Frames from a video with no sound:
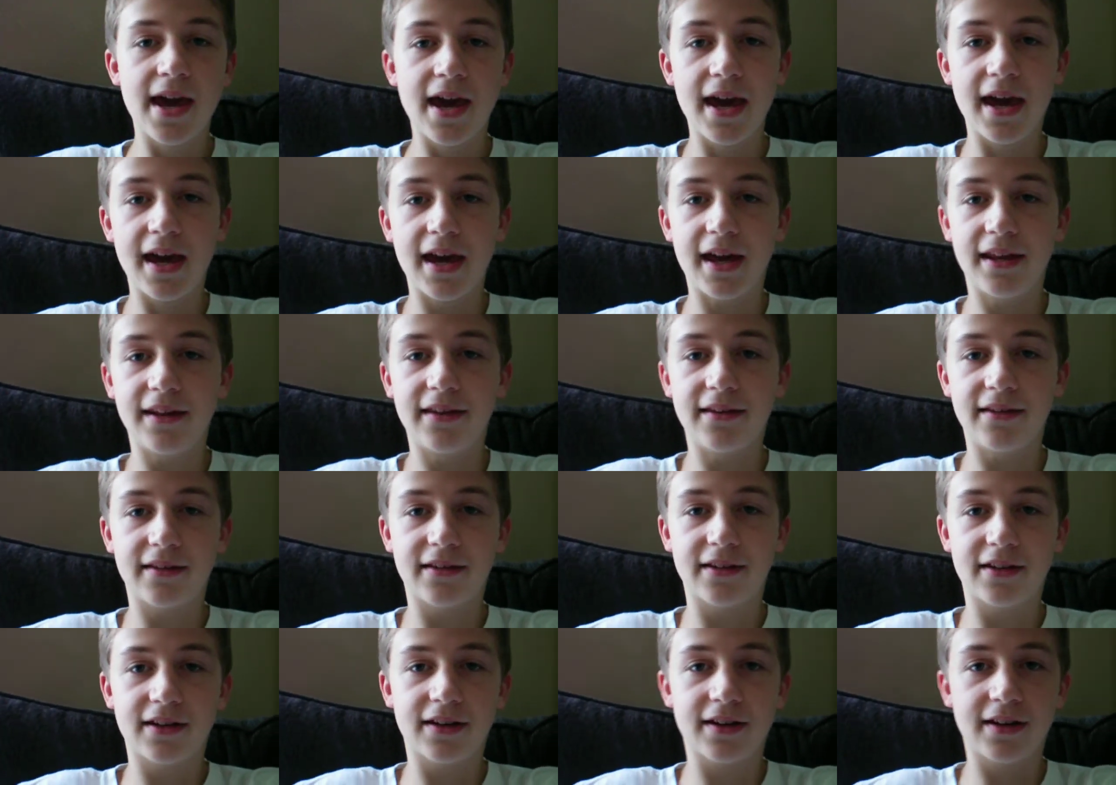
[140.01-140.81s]

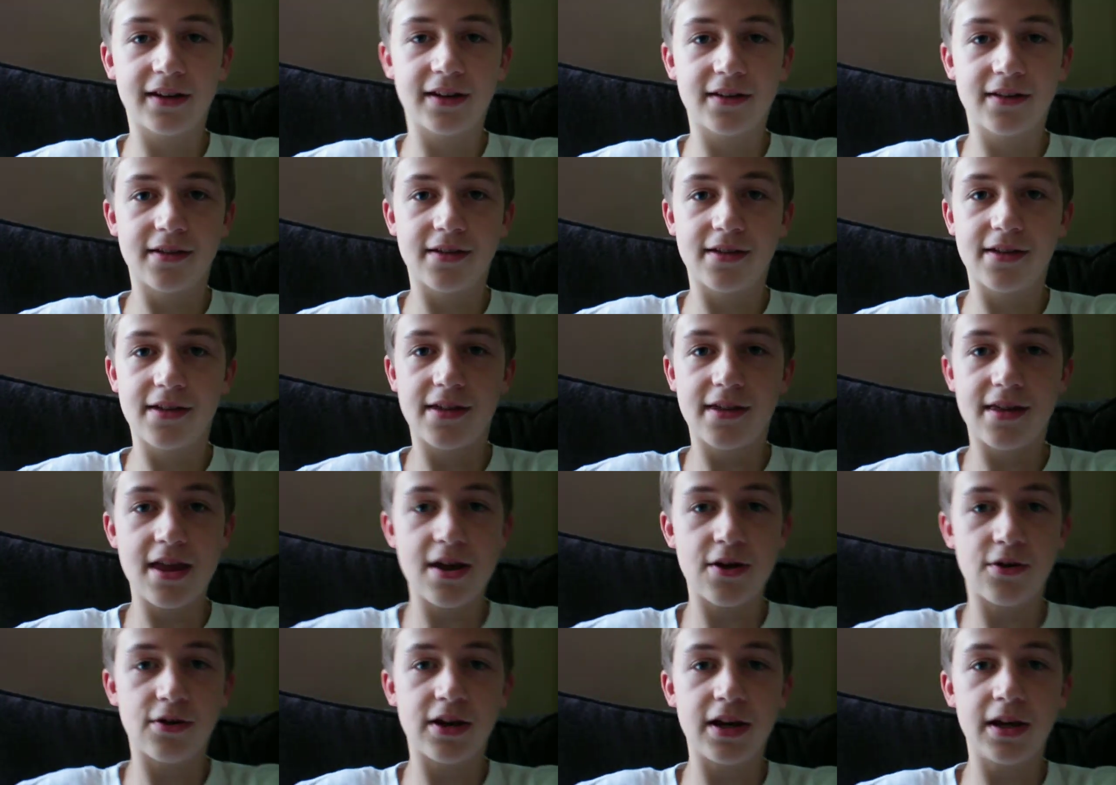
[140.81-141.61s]
and
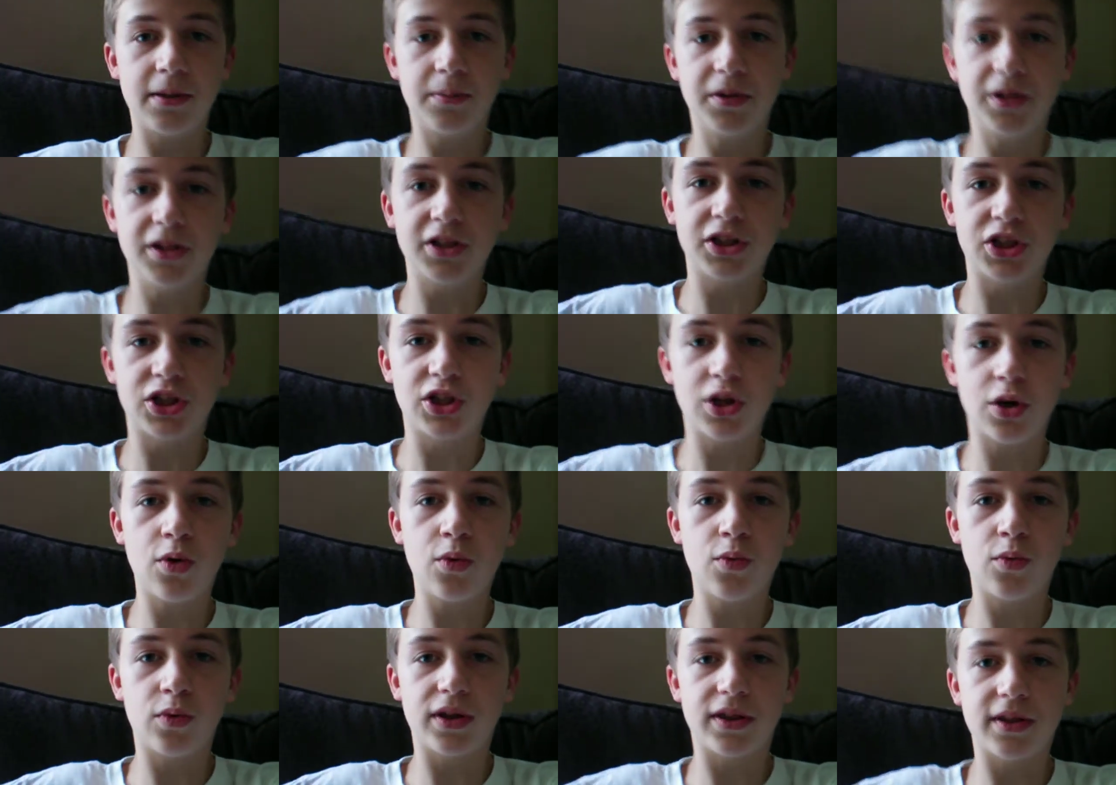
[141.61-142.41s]
they were able to
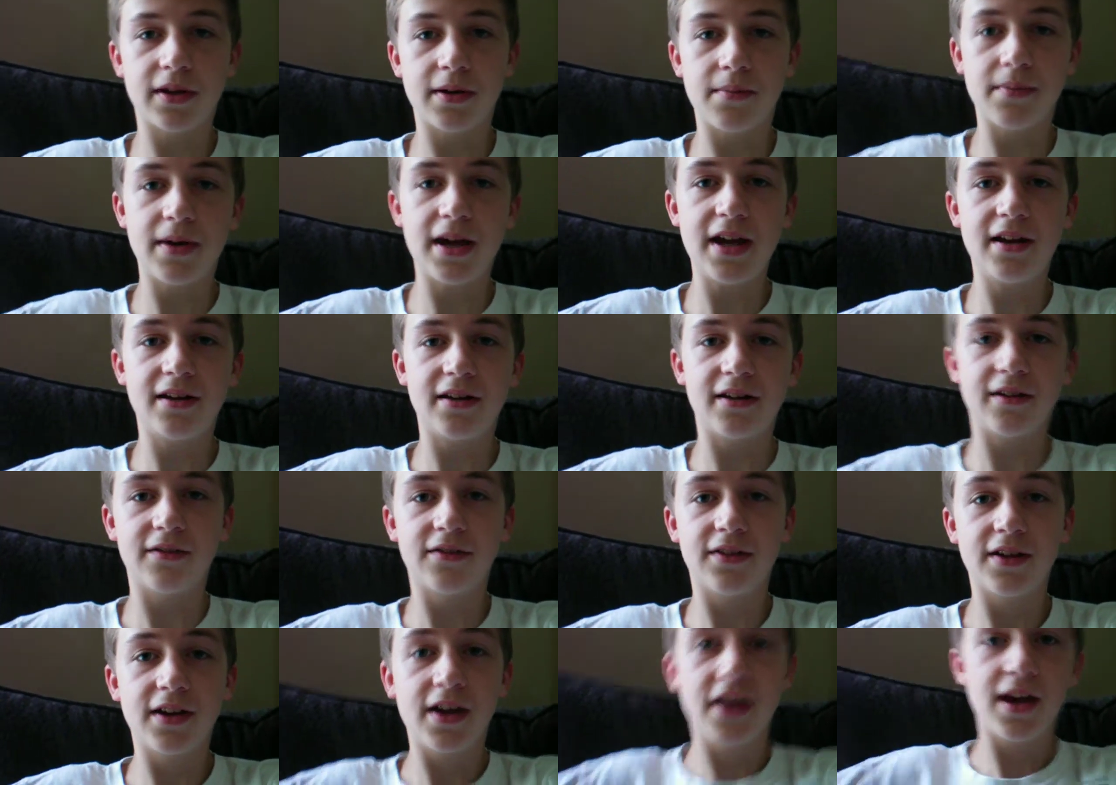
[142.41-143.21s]
show what they're made of.